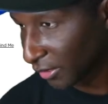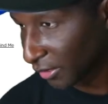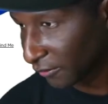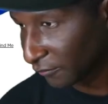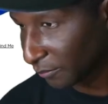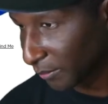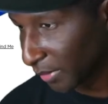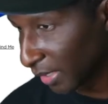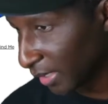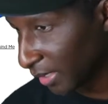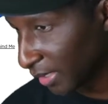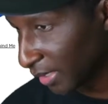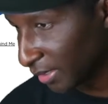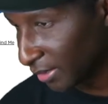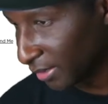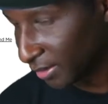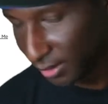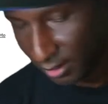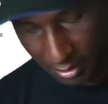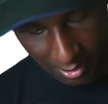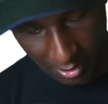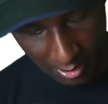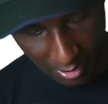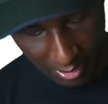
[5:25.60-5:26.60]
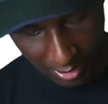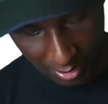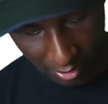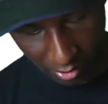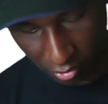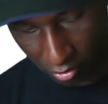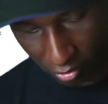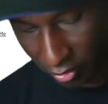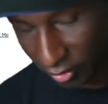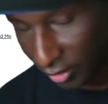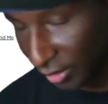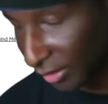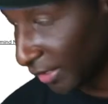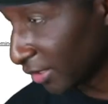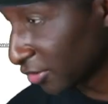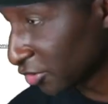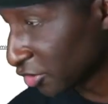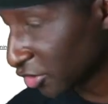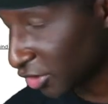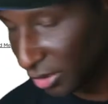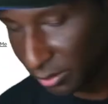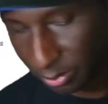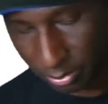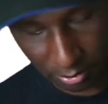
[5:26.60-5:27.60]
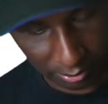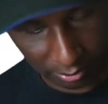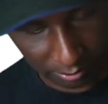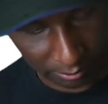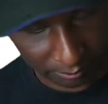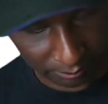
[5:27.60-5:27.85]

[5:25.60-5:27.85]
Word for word: man. They and currently they're cheaper.